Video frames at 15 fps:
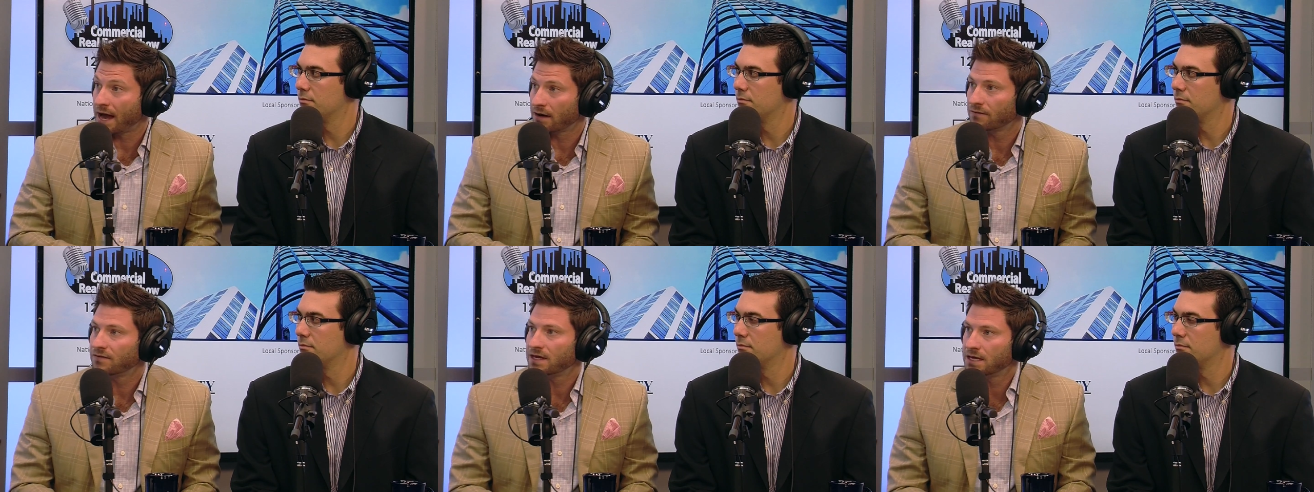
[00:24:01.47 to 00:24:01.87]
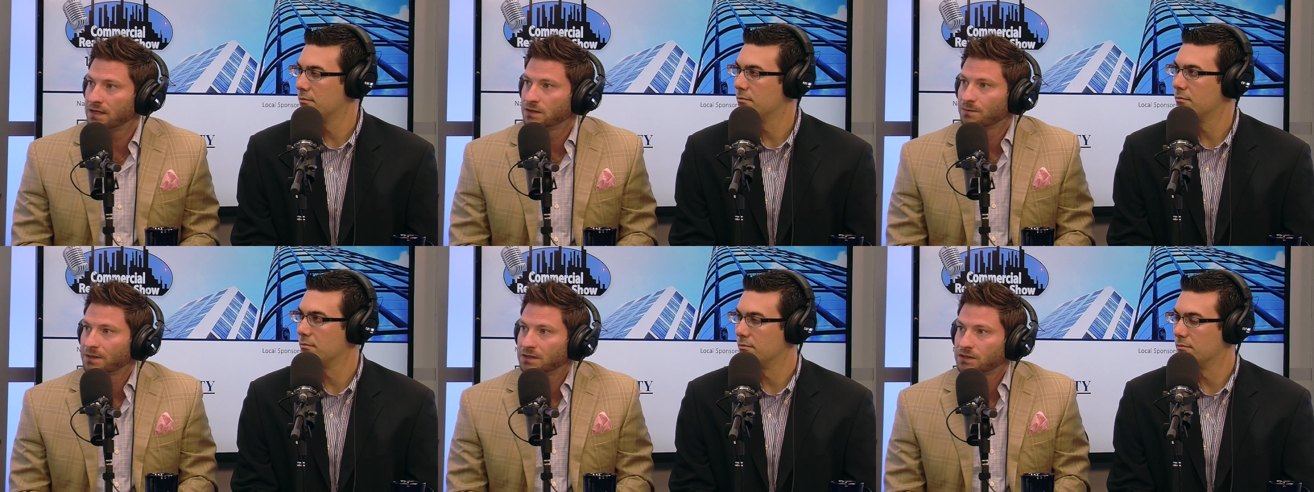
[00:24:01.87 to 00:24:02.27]
Speaker 1: out of the
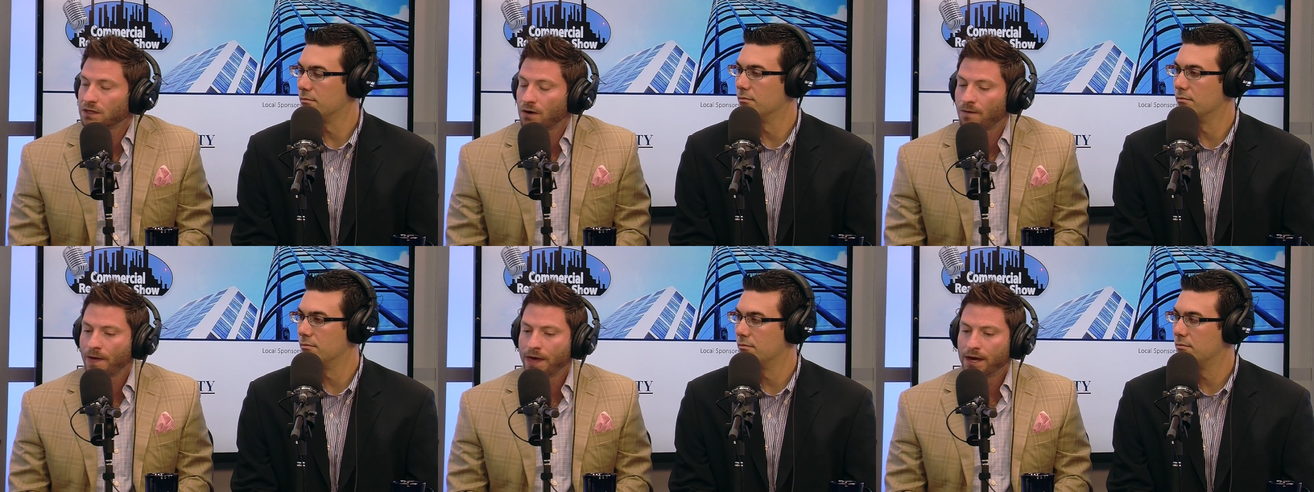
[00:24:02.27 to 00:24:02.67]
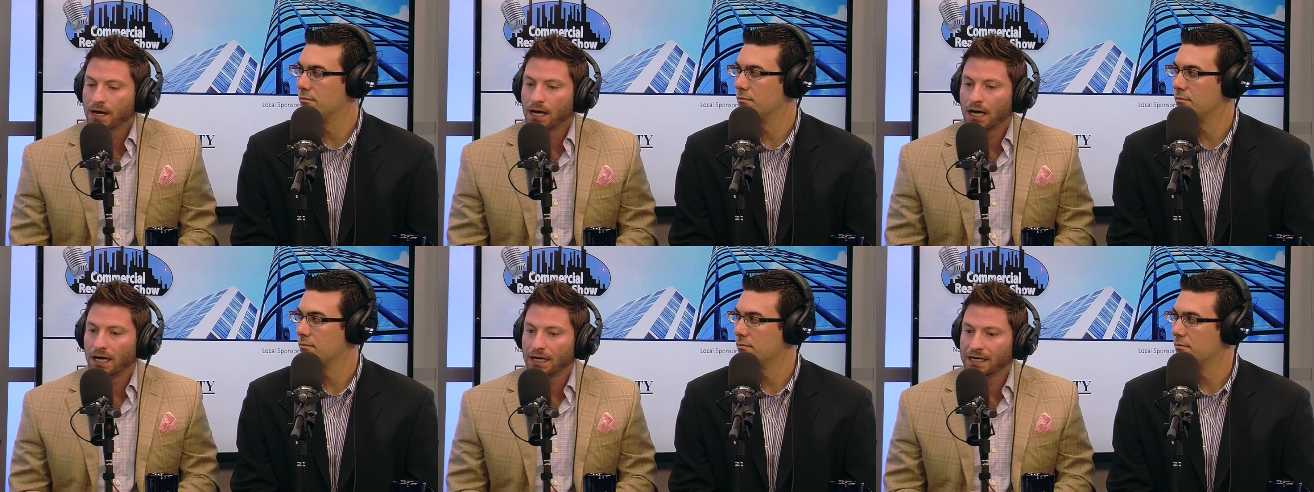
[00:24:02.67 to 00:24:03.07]
easement. So
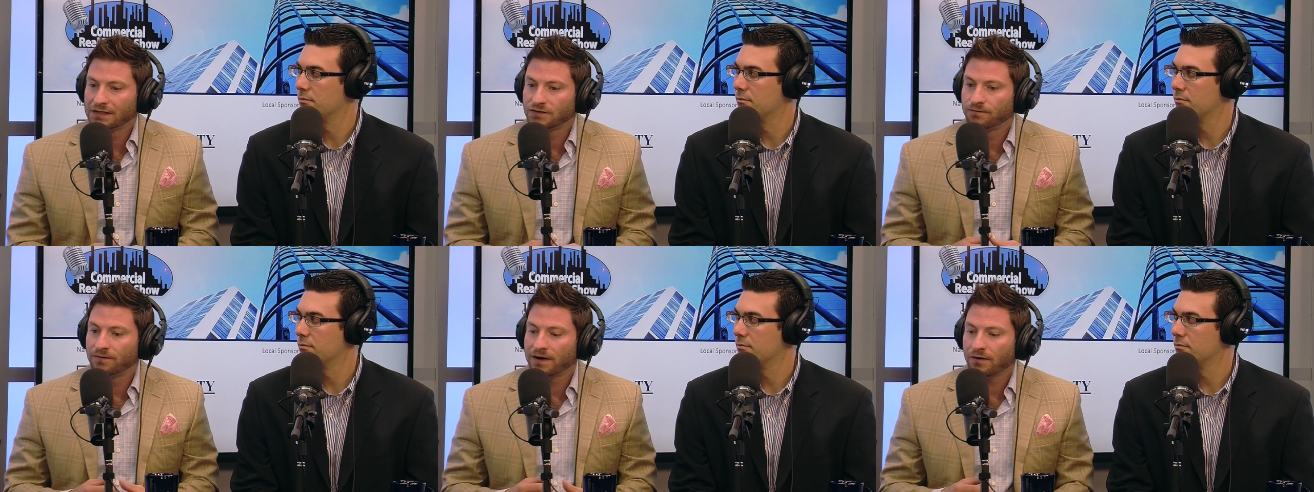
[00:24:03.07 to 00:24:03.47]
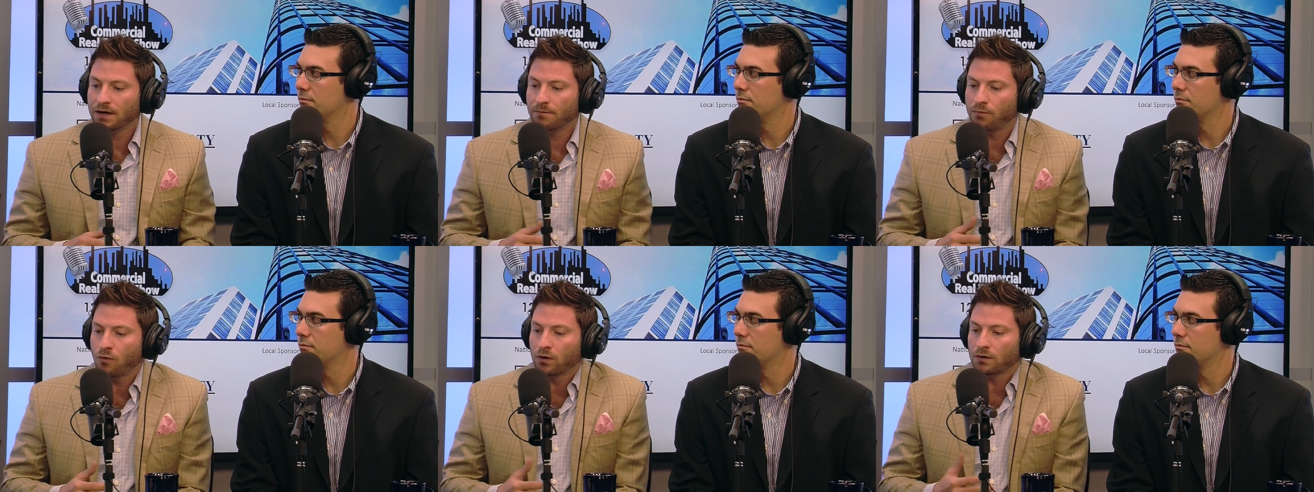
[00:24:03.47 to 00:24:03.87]
uh, it's
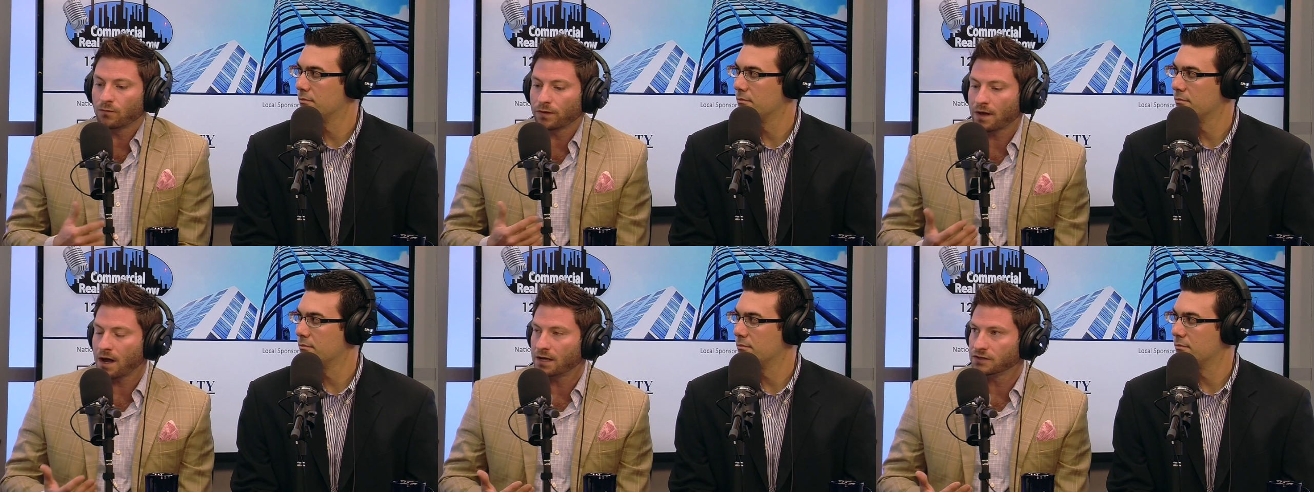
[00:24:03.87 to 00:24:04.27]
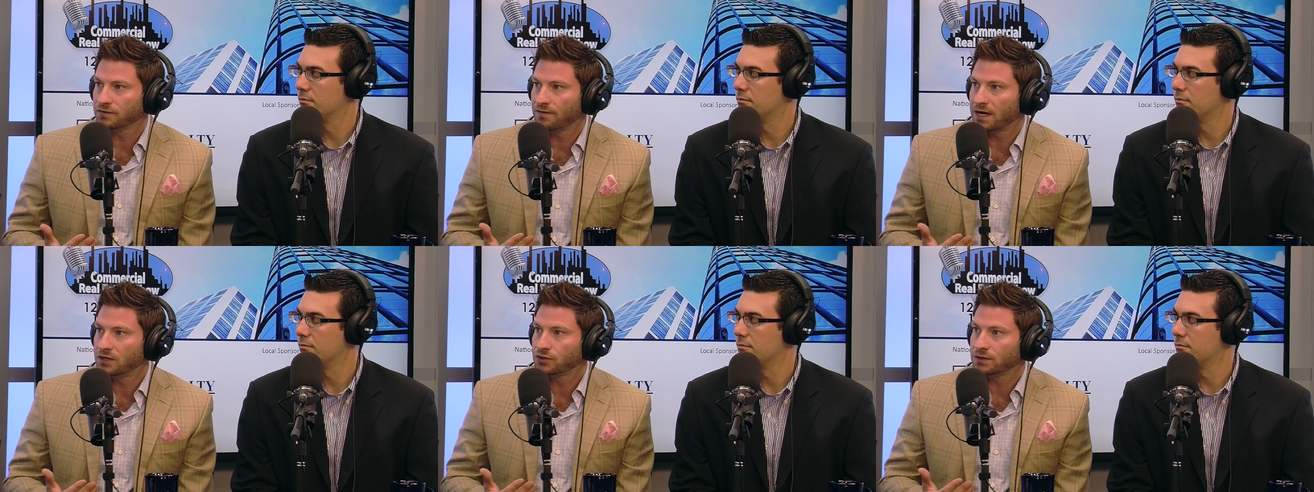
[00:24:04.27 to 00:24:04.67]
very important with
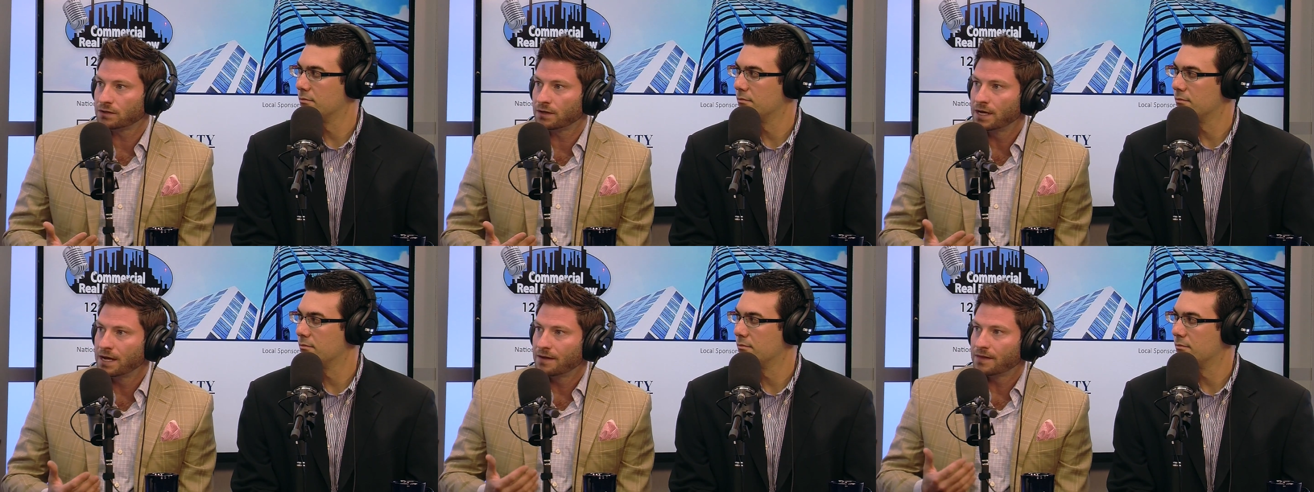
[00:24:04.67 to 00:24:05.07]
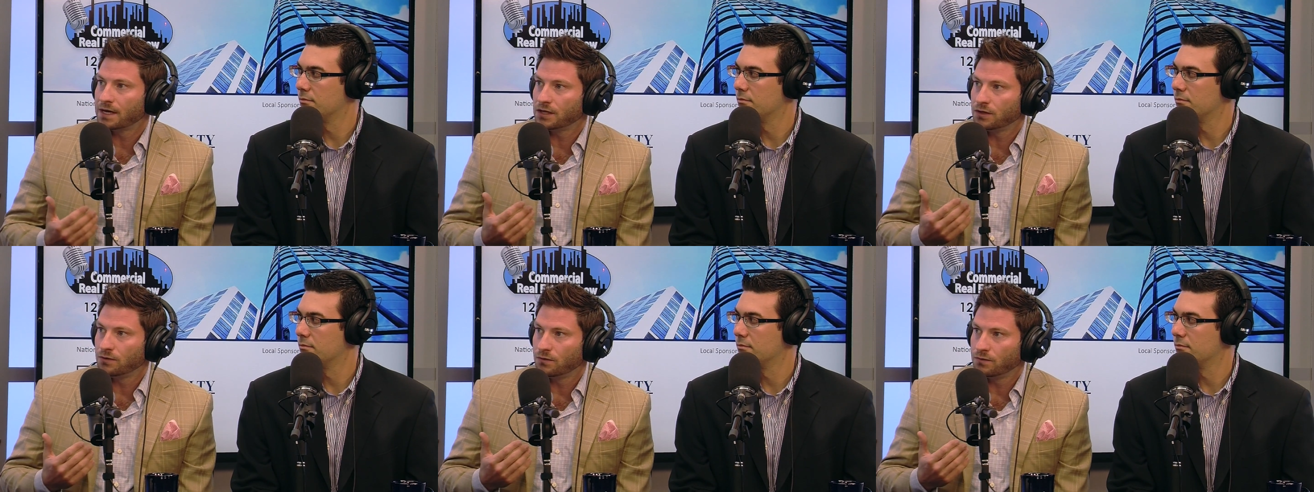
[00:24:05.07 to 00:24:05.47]
conservation
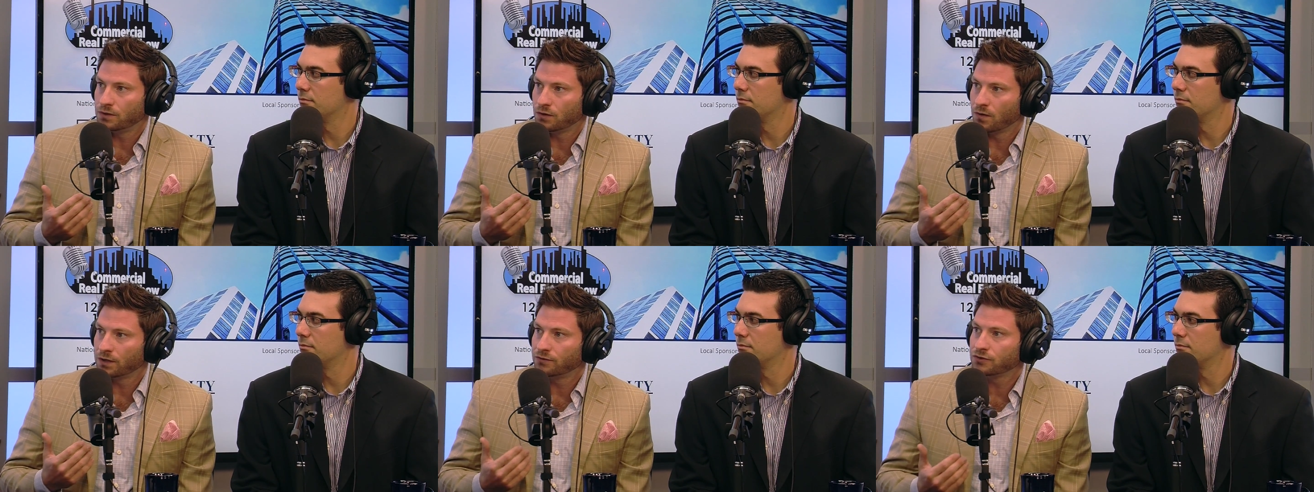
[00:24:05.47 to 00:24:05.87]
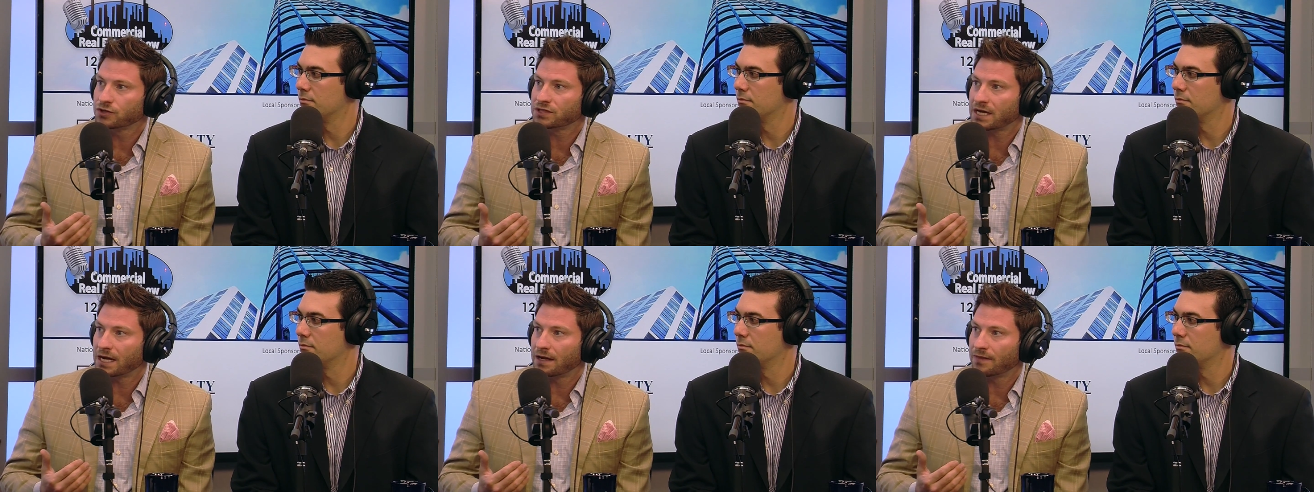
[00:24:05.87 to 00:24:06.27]
that you you
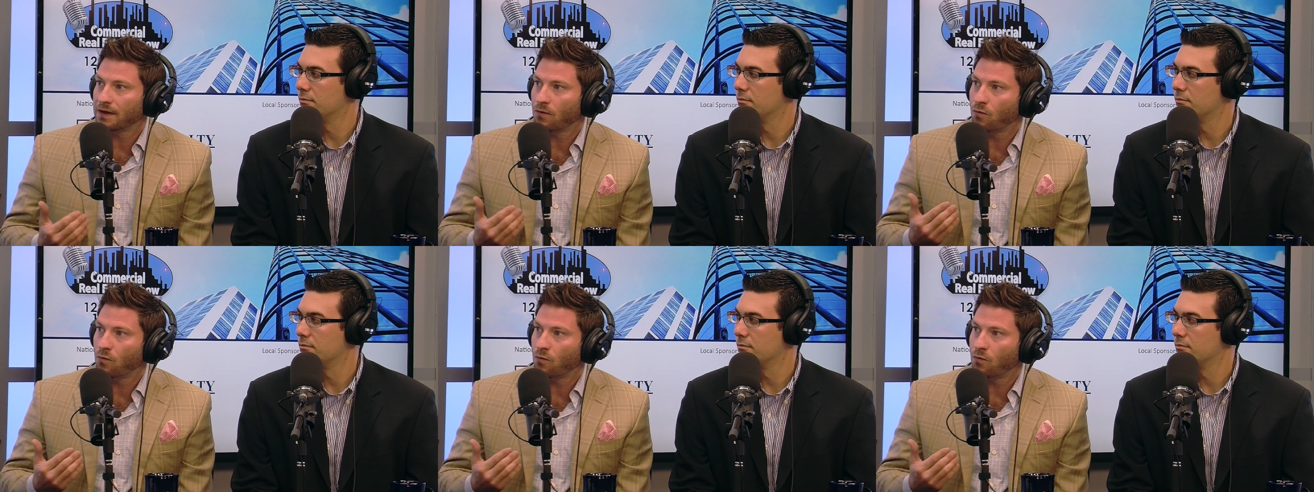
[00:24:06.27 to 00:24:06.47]
understand